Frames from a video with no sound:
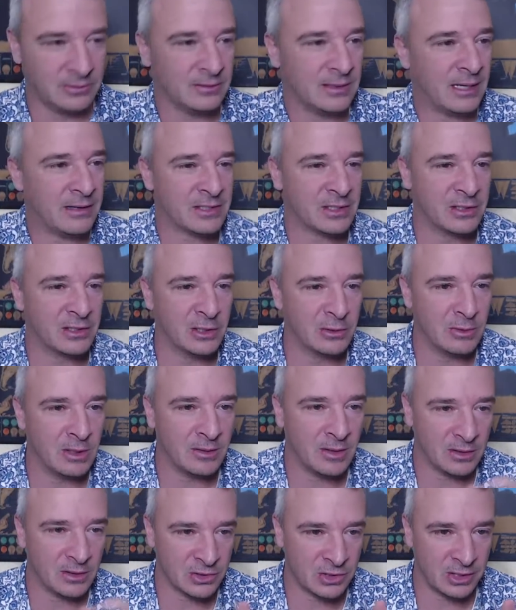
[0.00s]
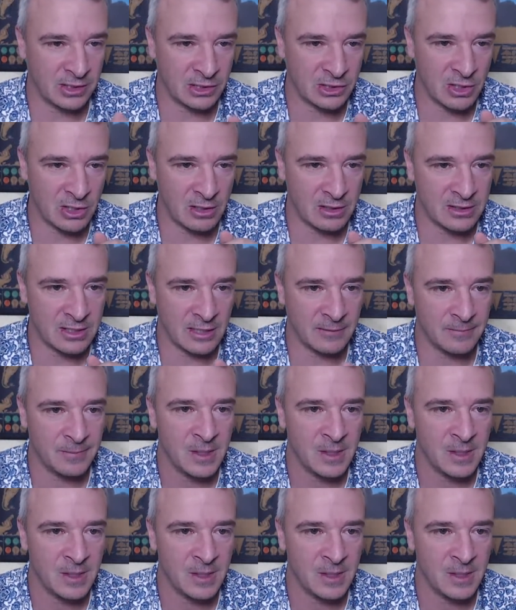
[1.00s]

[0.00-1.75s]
That was a good one. I'll show you that chart in a second.